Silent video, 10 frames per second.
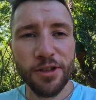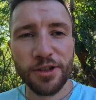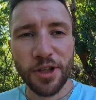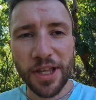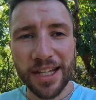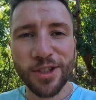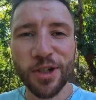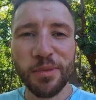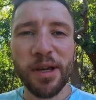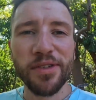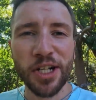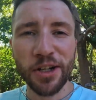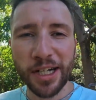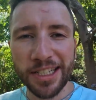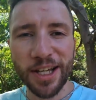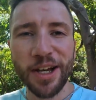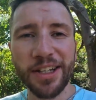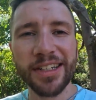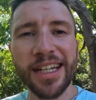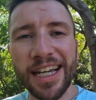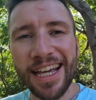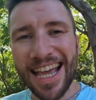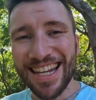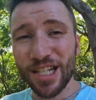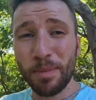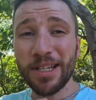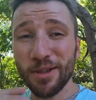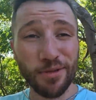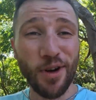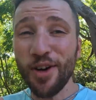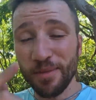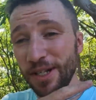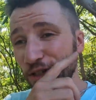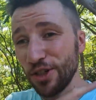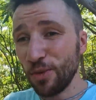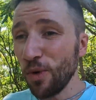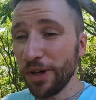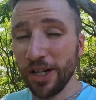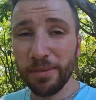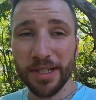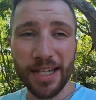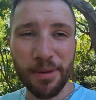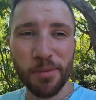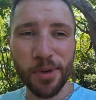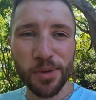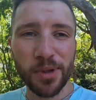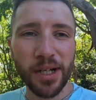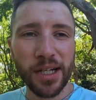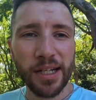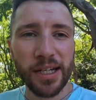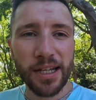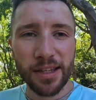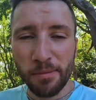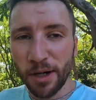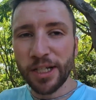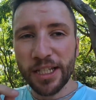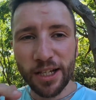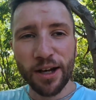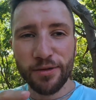So that took a bit of an ugly turn. In the space of 5 minutes just walking up this temple, the monkey that